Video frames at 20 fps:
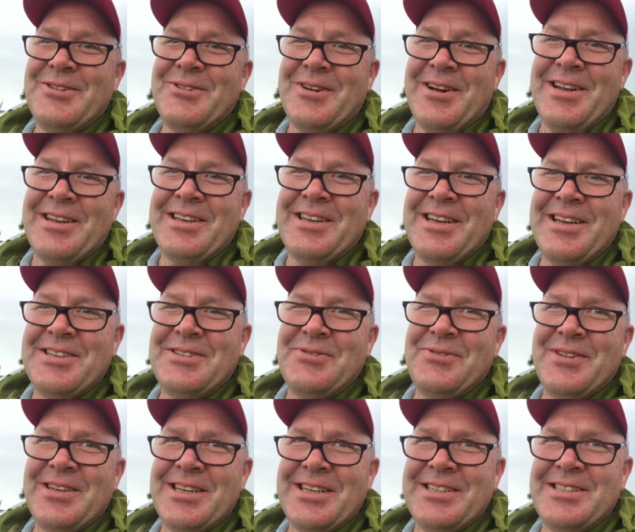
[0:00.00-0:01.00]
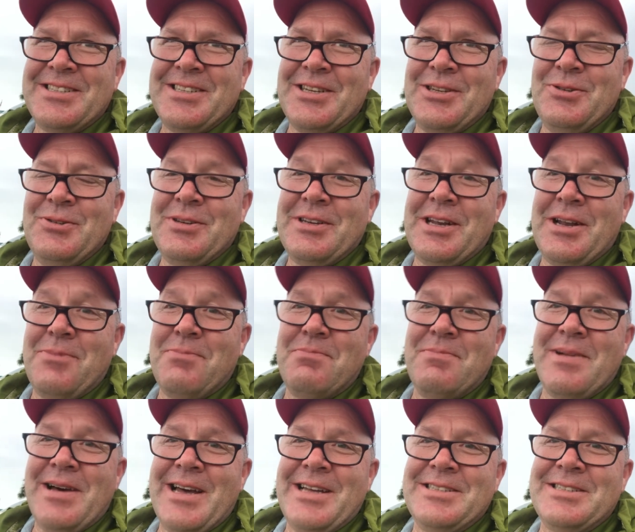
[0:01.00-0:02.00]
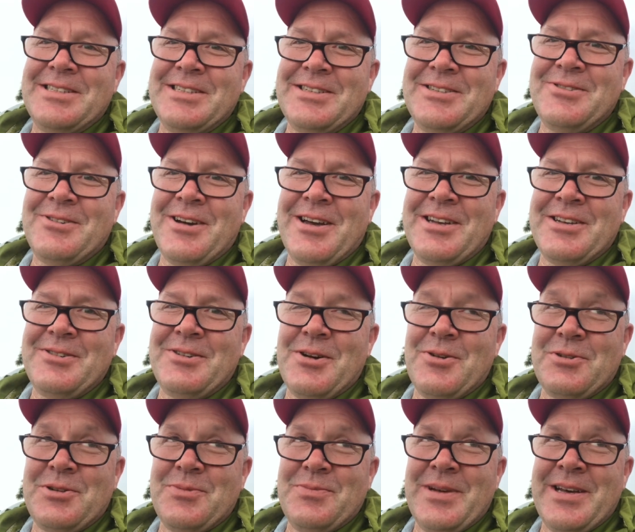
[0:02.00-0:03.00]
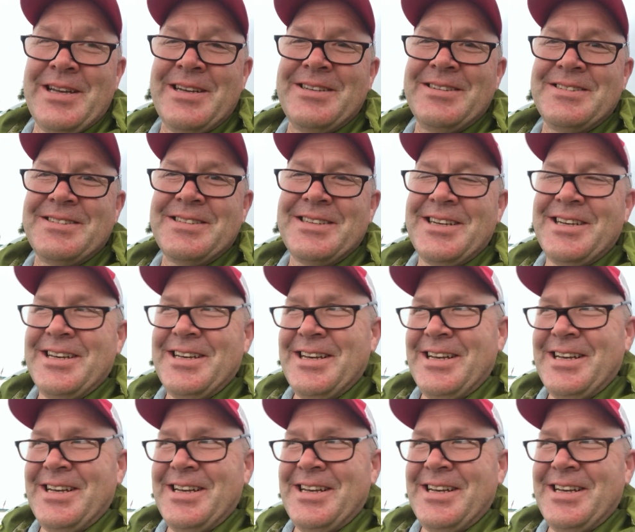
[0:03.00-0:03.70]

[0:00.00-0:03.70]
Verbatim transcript: trying to catch fish than you can imagine trying to grow tomatoes.